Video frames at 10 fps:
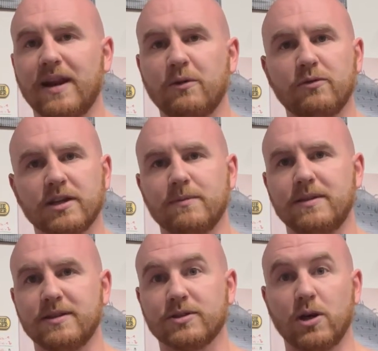I would
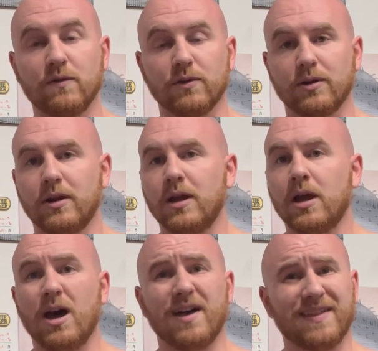recommend this over
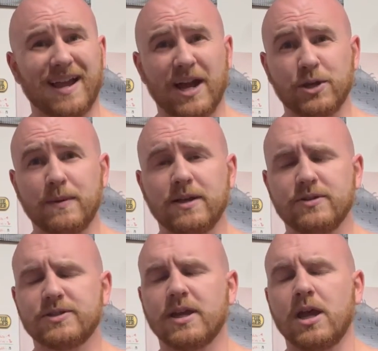the Caillou
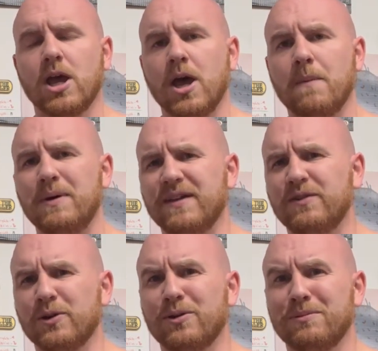bells. But if
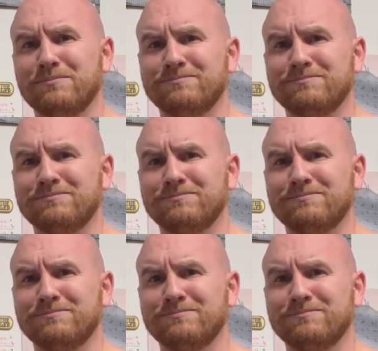you're,